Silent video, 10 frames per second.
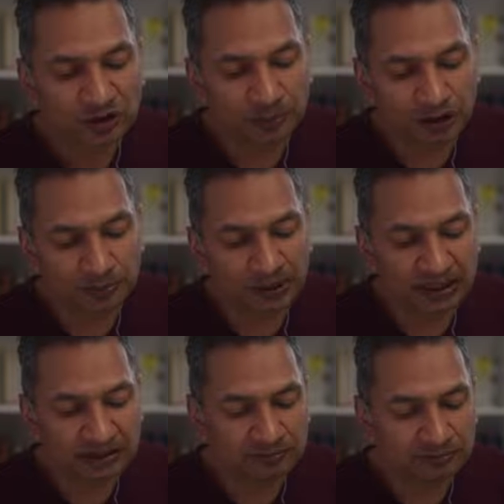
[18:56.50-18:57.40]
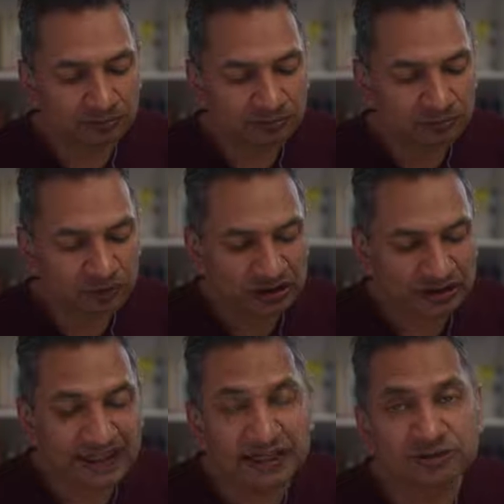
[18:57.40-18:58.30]
Ballpark, the
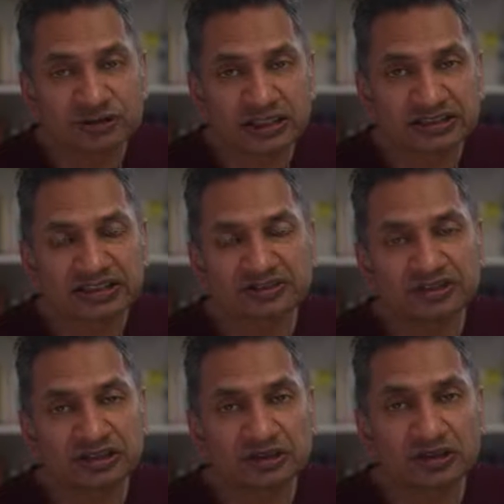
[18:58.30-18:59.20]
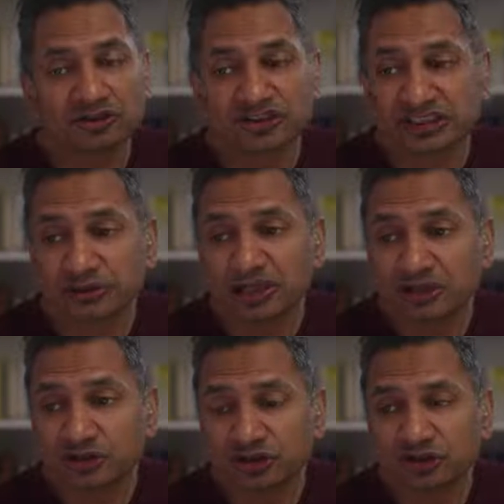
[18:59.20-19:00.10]
council has given the Coliseum
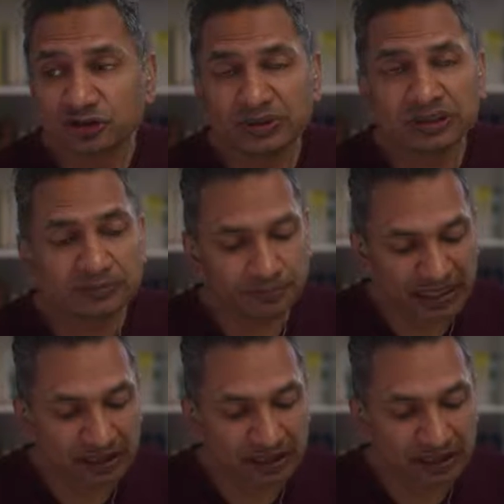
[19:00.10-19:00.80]
£2 million